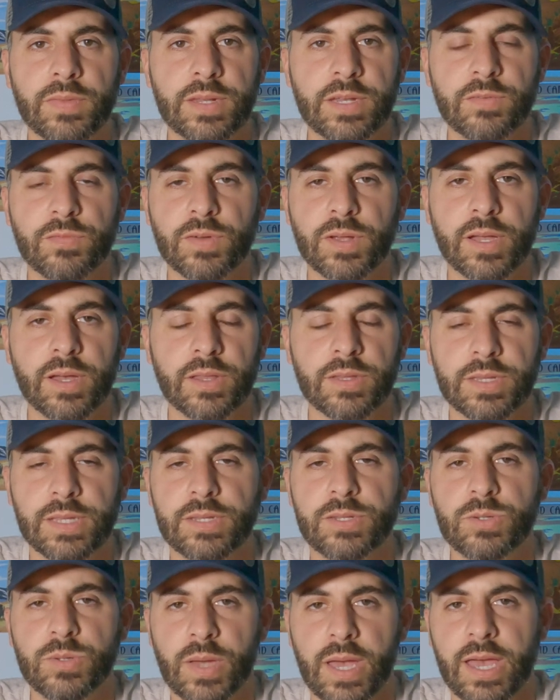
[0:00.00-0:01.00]
the different colors. They
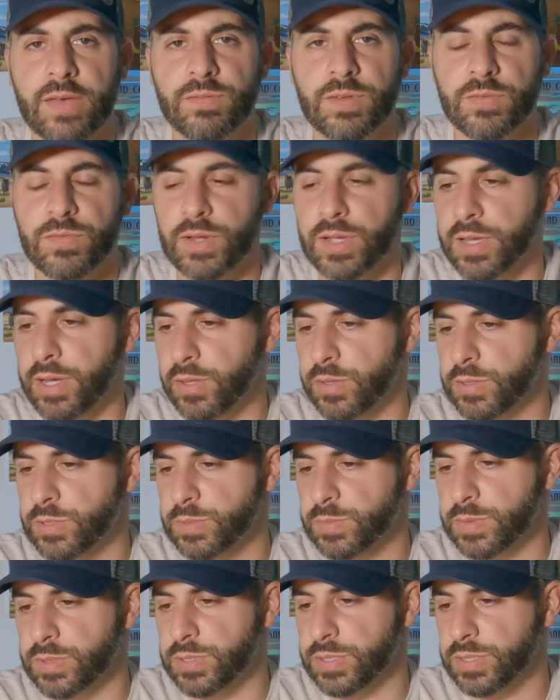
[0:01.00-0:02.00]
do have different colors,
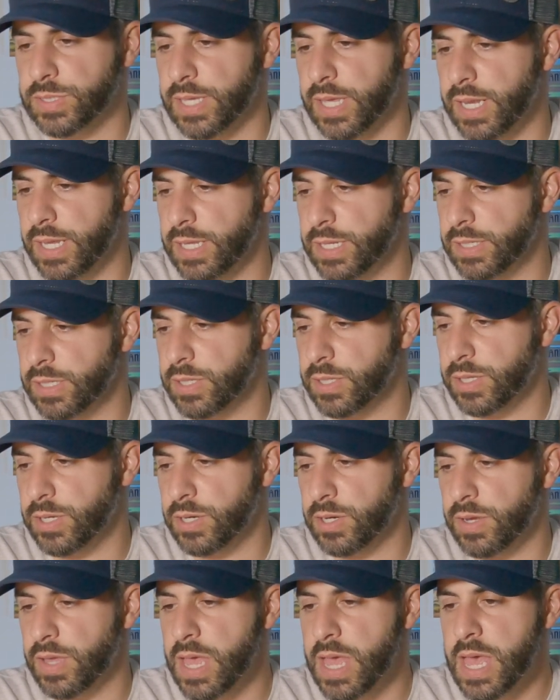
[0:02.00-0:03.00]
but just get it in
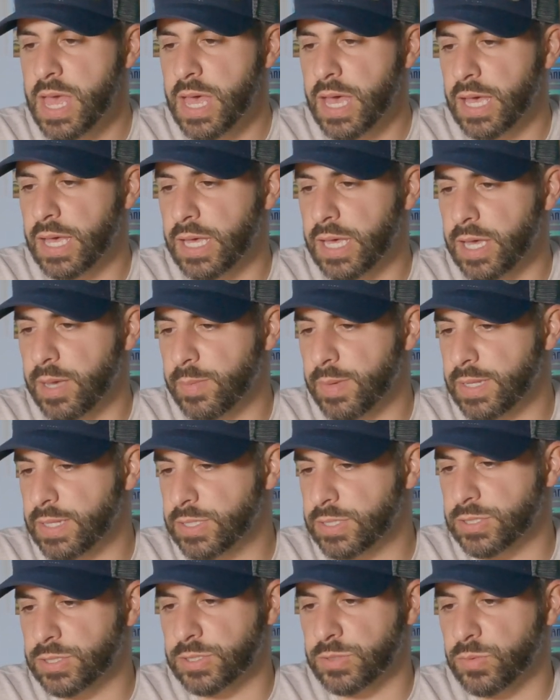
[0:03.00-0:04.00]
clear. And
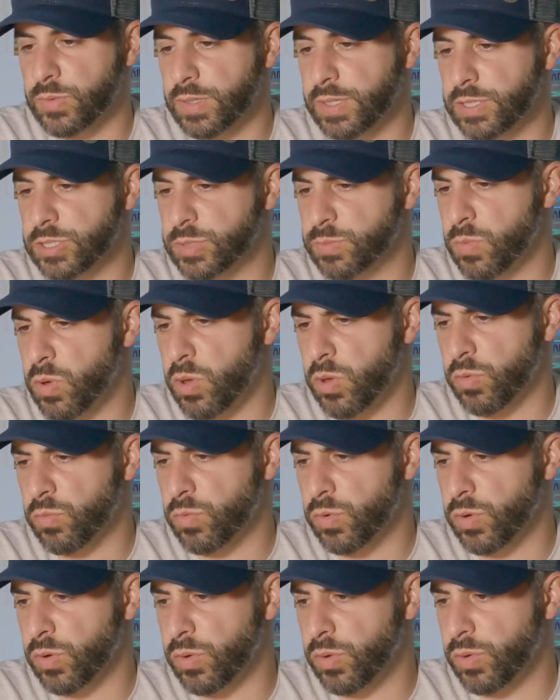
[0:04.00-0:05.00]
this is a really small
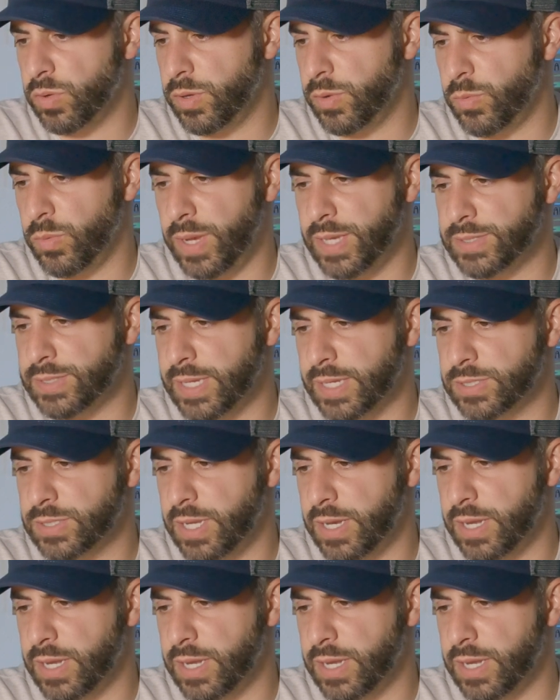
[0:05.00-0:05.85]
roll. It weighs next to